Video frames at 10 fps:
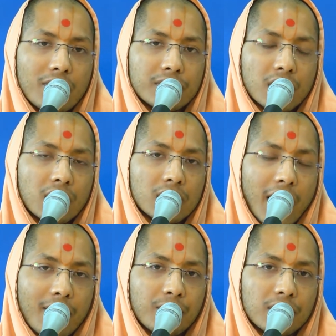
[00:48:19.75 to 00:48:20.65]
obstacles
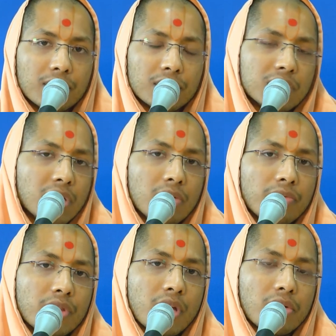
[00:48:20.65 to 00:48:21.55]
happen still
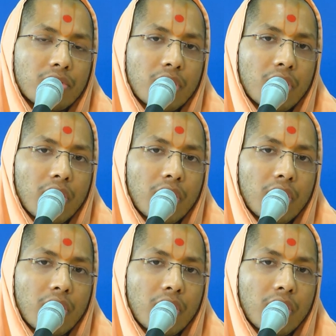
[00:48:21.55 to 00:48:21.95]
without